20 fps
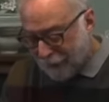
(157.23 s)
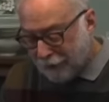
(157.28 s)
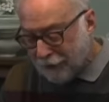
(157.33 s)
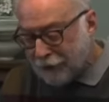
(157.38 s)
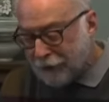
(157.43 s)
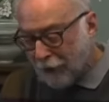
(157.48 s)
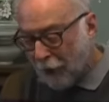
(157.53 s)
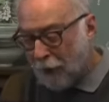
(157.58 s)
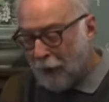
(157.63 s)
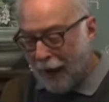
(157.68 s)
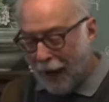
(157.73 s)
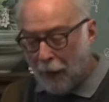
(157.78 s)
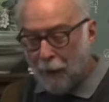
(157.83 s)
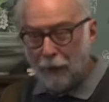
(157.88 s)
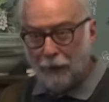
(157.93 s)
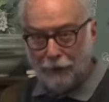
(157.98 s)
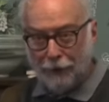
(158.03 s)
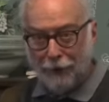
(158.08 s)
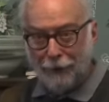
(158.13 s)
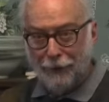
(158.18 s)
so our
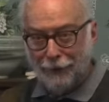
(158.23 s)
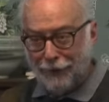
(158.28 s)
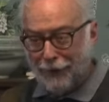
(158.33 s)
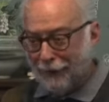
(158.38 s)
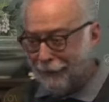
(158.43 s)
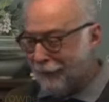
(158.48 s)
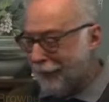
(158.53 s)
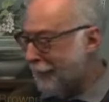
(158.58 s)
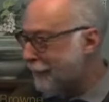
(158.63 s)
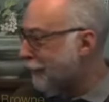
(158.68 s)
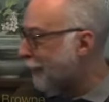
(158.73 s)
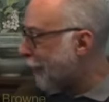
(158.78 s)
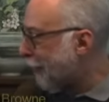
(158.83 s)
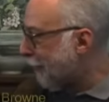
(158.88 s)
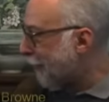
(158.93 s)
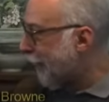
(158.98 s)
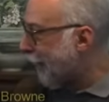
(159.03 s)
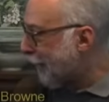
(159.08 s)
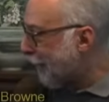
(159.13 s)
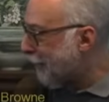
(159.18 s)
little TV
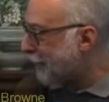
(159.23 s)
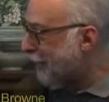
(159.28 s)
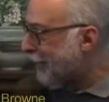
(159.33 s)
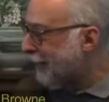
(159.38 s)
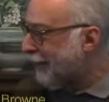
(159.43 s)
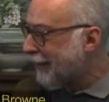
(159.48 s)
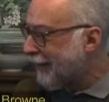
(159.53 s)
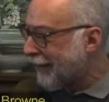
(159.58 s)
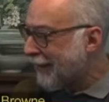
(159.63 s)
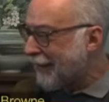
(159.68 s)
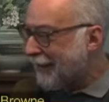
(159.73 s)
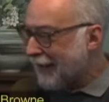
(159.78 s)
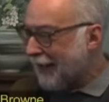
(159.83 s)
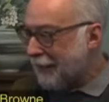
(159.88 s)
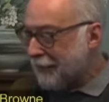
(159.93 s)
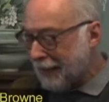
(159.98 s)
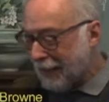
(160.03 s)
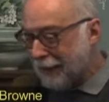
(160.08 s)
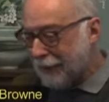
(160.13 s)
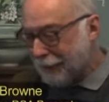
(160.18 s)
program
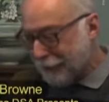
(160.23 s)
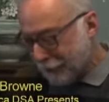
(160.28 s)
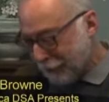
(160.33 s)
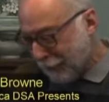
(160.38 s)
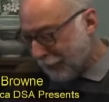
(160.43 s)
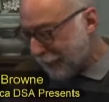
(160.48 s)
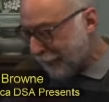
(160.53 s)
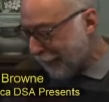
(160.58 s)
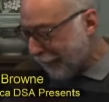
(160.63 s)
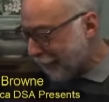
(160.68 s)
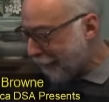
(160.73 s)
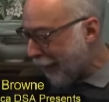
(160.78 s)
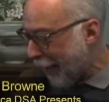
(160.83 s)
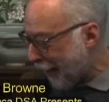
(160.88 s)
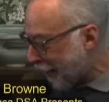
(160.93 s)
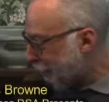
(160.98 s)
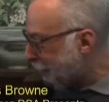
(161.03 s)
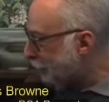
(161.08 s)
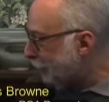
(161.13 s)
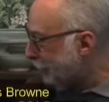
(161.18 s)
is certainly
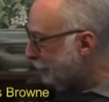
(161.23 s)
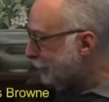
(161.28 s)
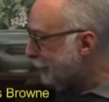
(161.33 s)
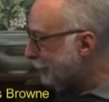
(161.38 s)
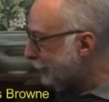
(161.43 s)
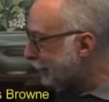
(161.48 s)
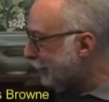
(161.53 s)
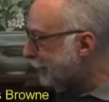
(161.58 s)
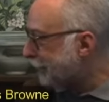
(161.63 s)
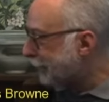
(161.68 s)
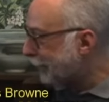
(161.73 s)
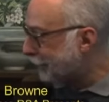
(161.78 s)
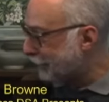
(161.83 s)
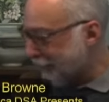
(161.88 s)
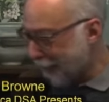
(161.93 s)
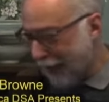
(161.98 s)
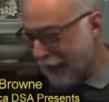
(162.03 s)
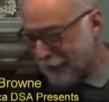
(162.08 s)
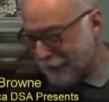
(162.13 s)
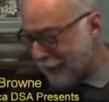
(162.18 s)
not corporate. It's
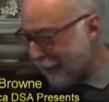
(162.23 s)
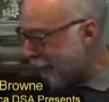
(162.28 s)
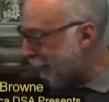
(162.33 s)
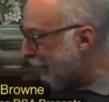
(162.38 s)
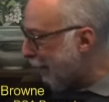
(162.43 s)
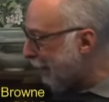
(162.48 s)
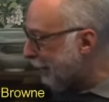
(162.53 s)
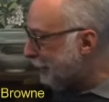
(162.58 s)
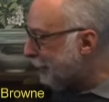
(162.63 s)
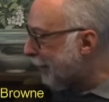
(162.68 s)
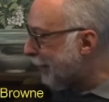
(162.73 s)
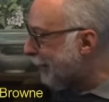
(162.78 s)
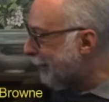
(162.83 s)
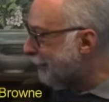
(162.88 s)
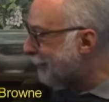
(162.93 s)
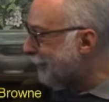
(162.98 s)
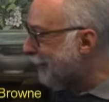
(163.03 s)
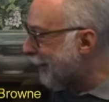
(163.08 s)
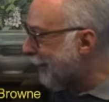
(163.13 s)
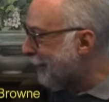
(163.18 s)
not earning any money
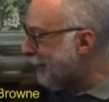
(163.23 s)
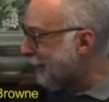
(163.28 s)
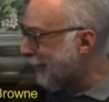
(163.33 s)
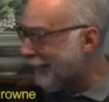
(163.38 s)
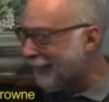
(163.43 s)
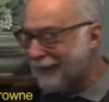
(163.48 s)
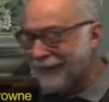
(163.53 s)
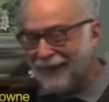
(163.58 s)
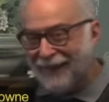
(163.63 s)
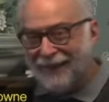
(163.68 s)
from anyone,